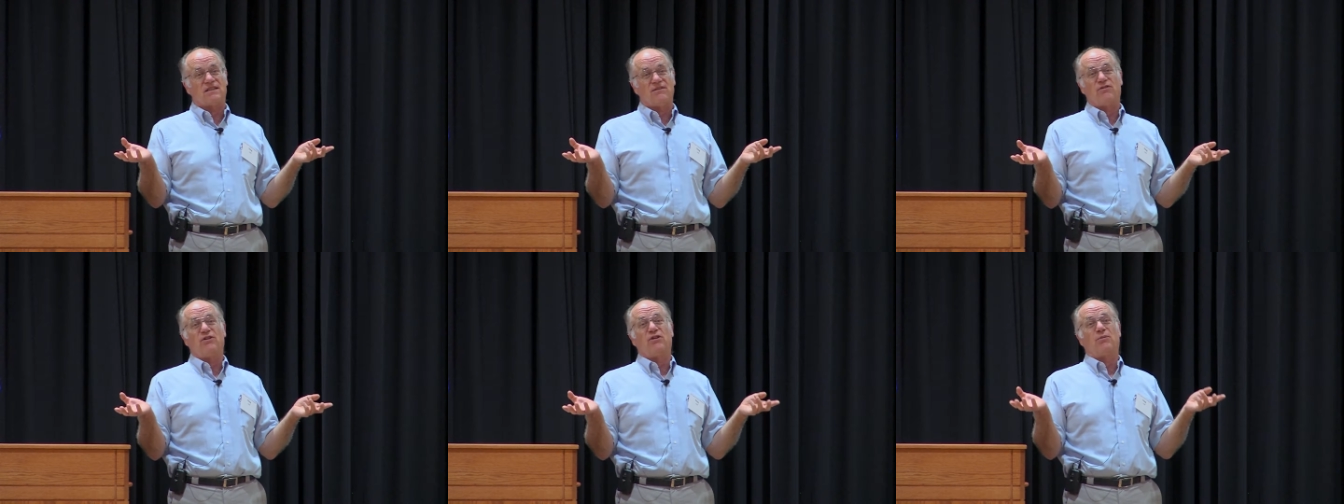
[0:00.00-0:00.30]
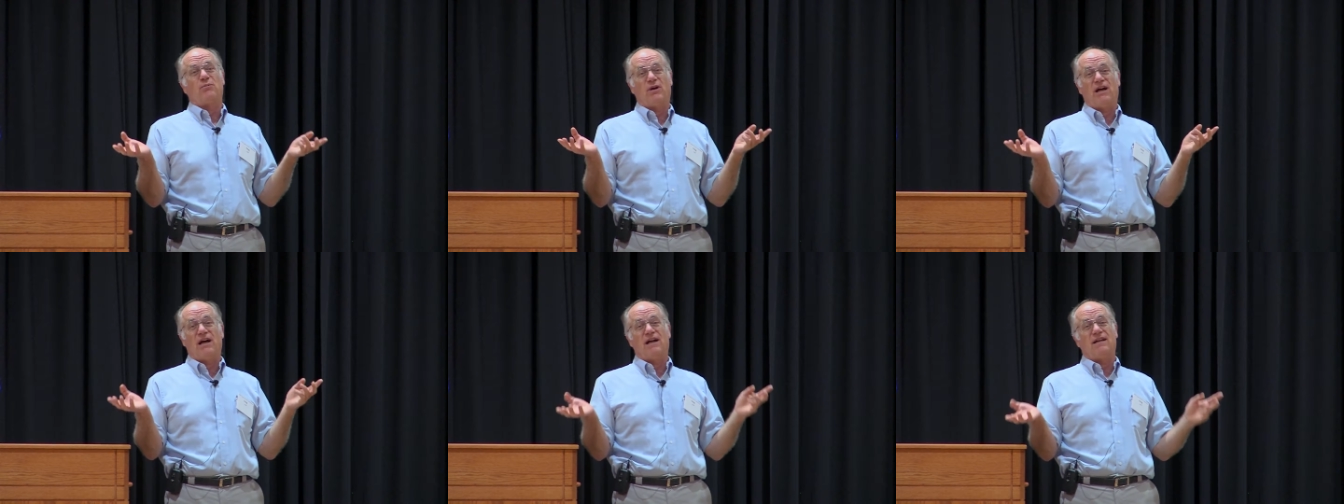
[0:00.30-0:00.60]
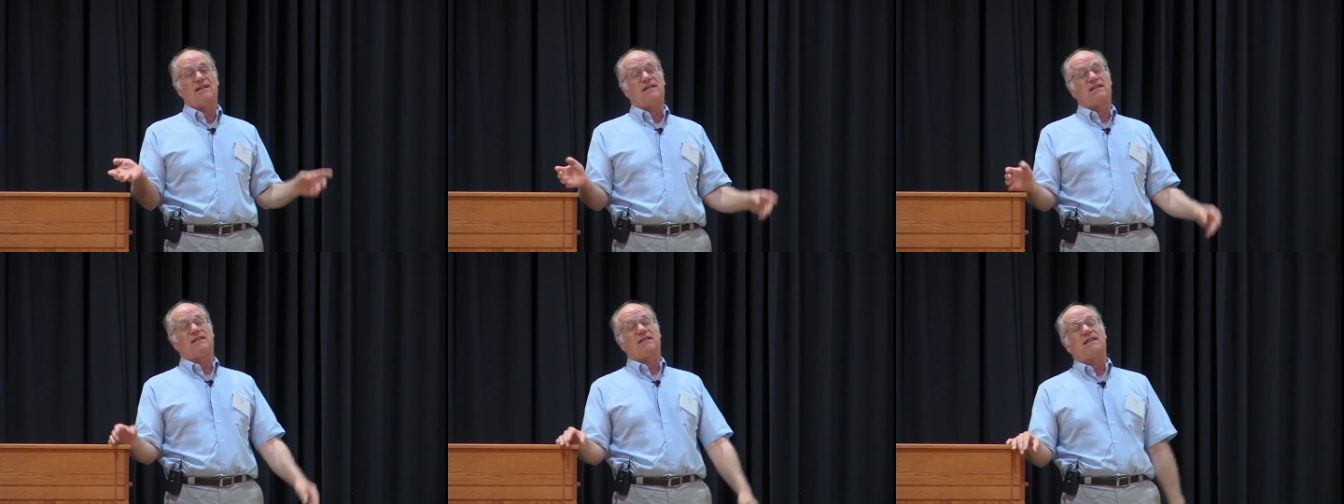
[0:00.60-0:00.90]
If you're a
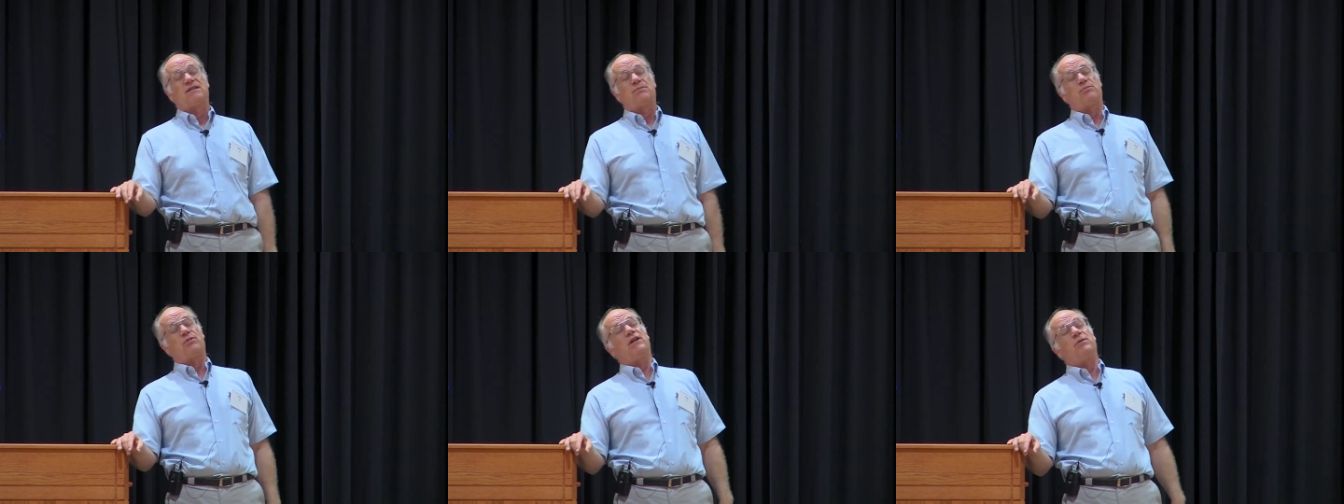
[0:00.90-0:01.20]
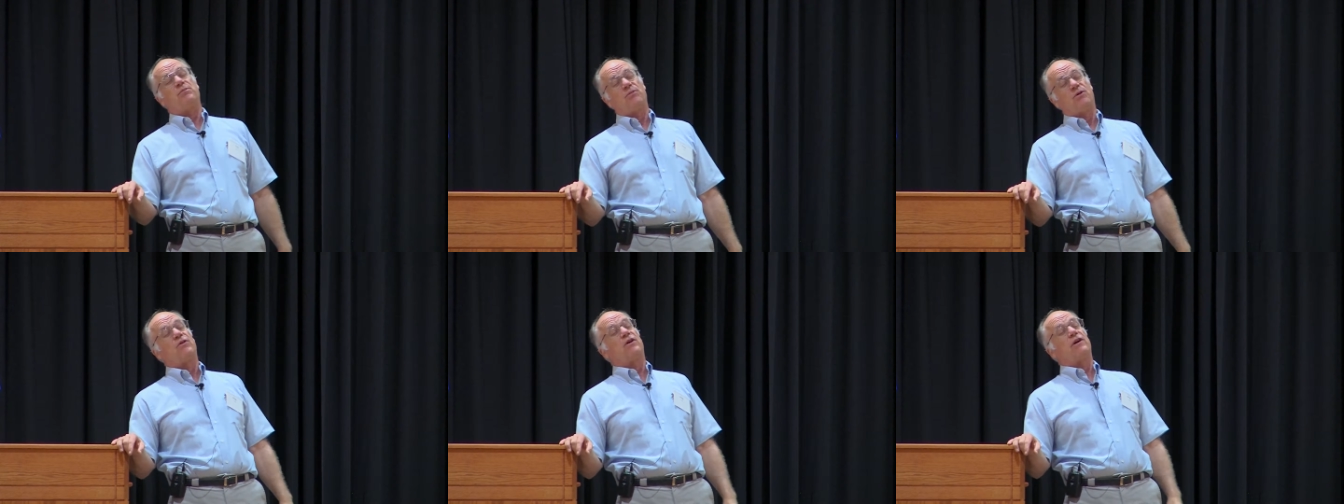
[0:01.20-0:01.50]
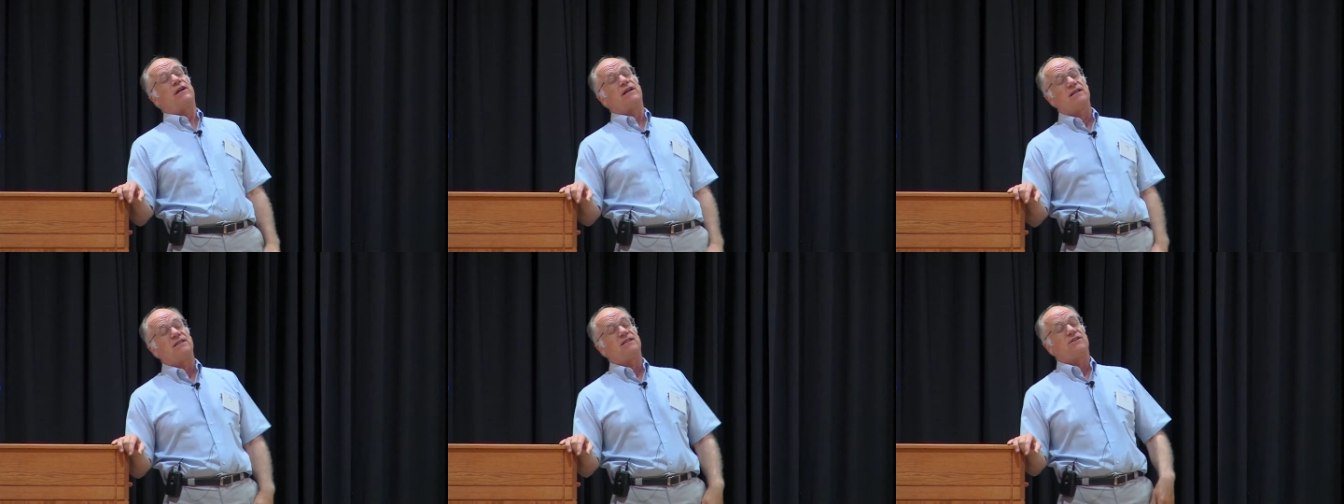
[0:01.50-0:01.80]
botanist, it's pretty
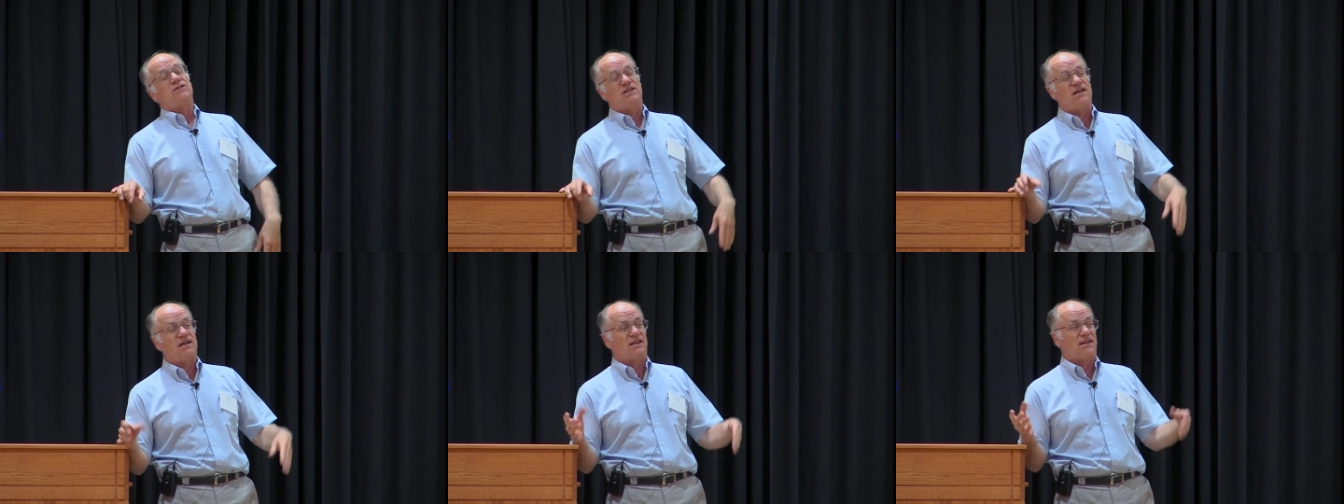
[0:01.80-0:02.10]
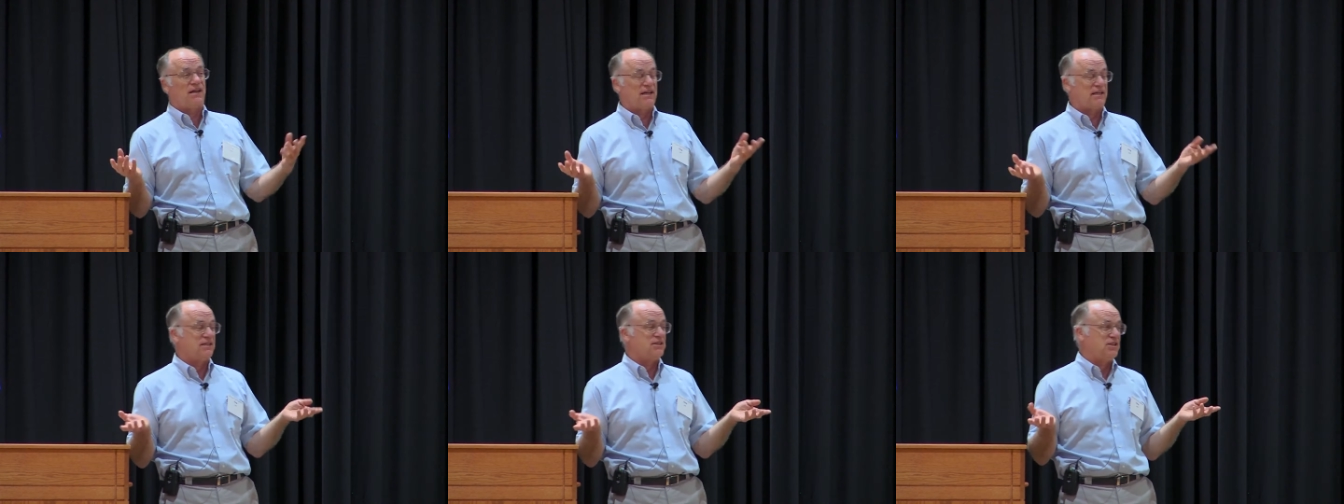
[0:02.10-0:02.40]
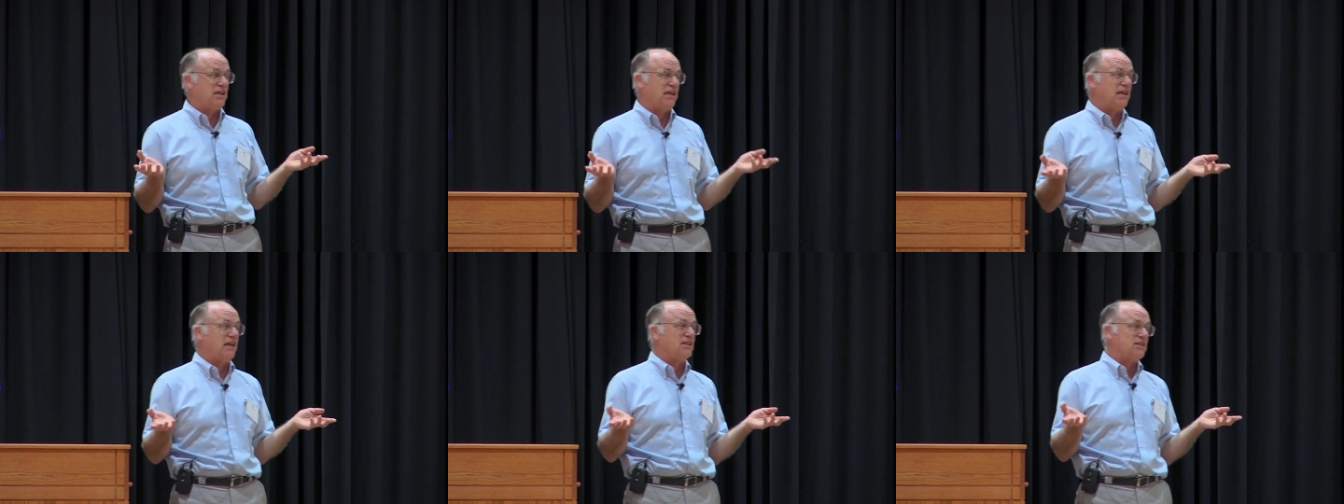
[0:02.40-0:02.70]
boring because there's not a lot of
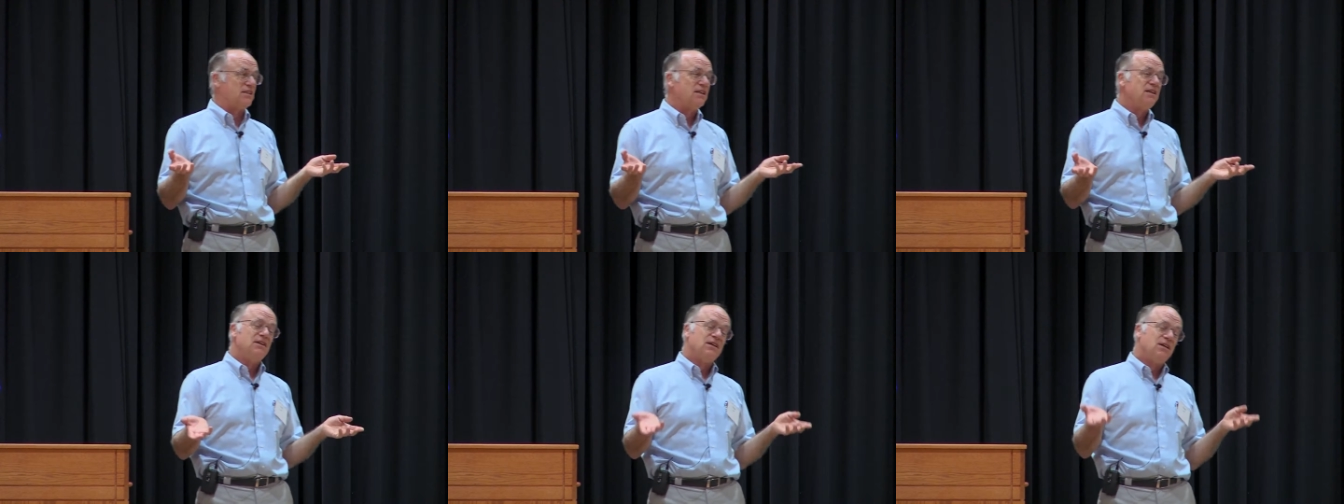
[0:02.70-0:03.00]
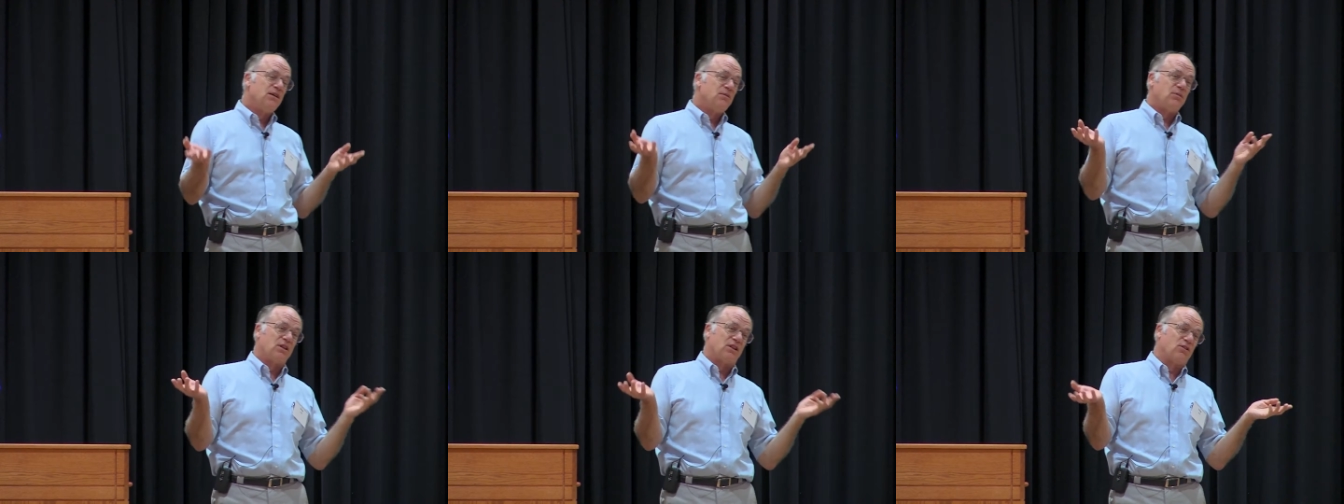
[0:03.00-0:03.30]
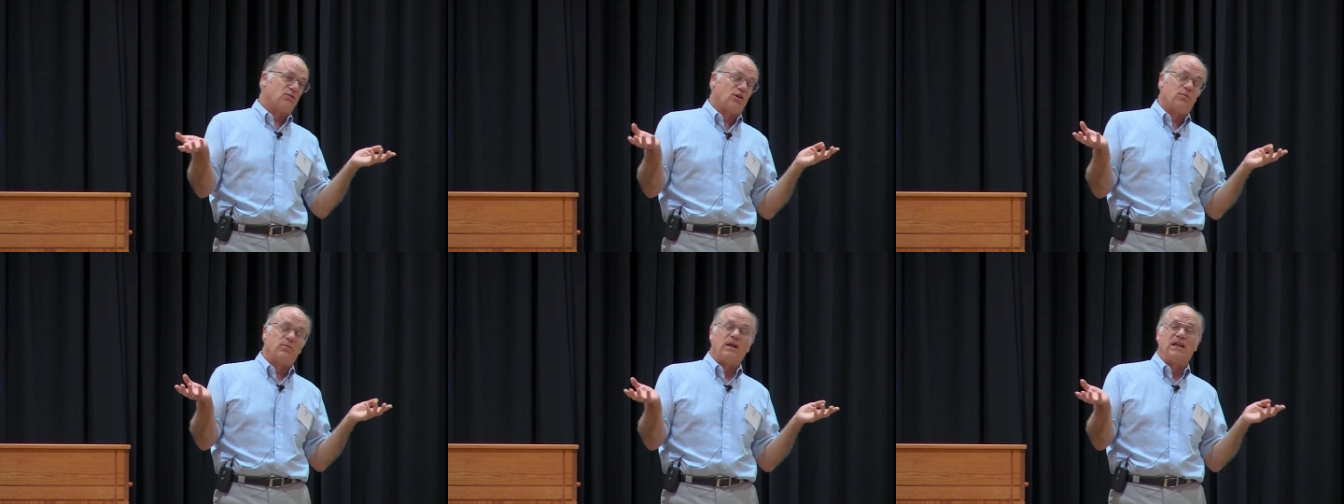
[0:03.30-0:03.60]
change. But there
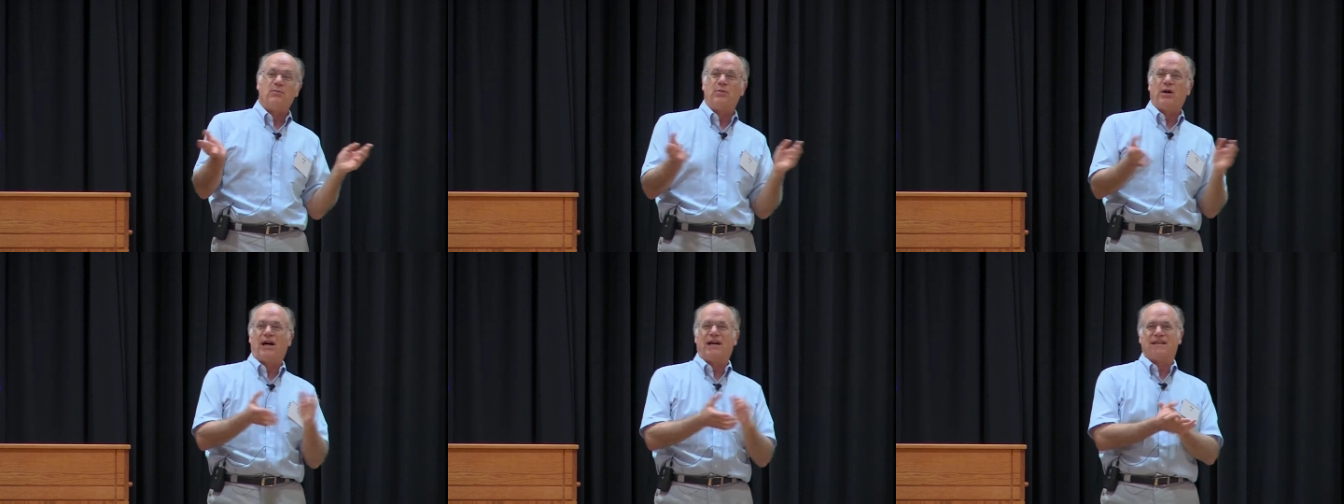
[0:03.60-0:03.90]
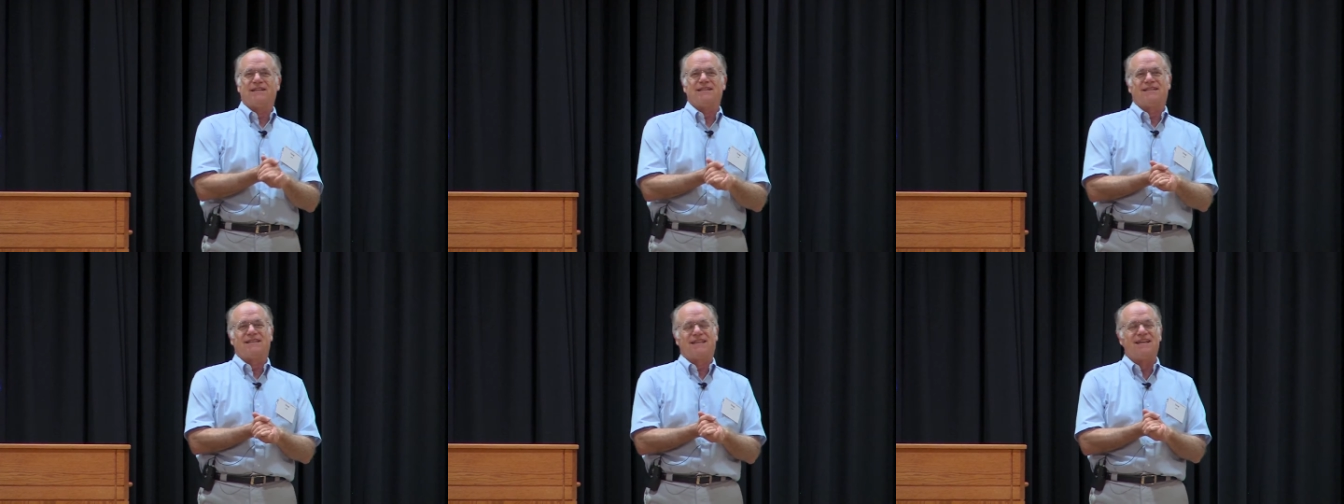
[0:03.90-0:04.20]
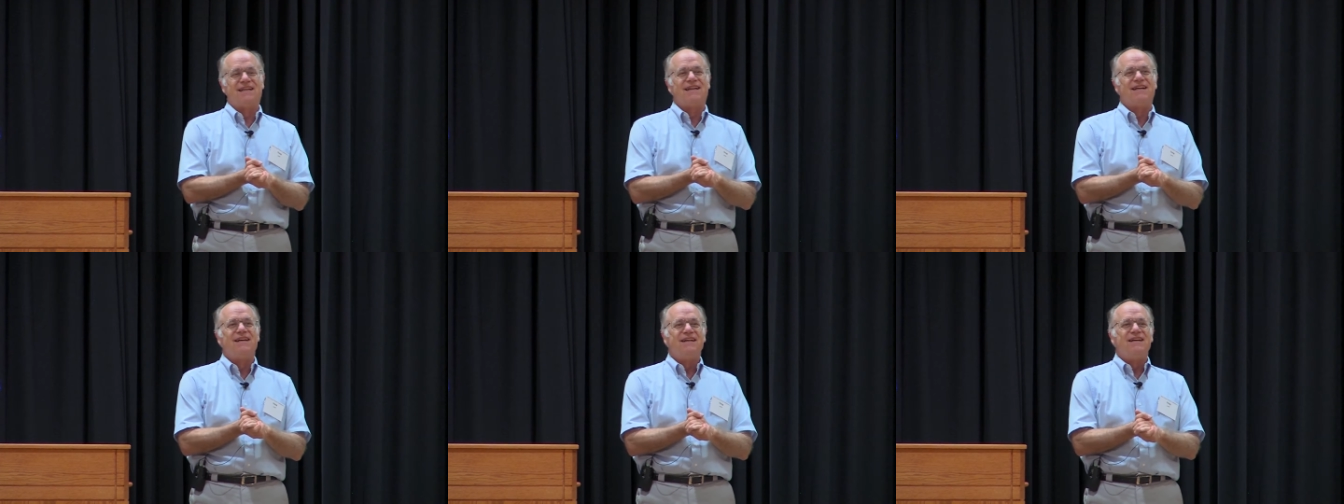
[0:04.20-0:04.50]
weren't many botanists then.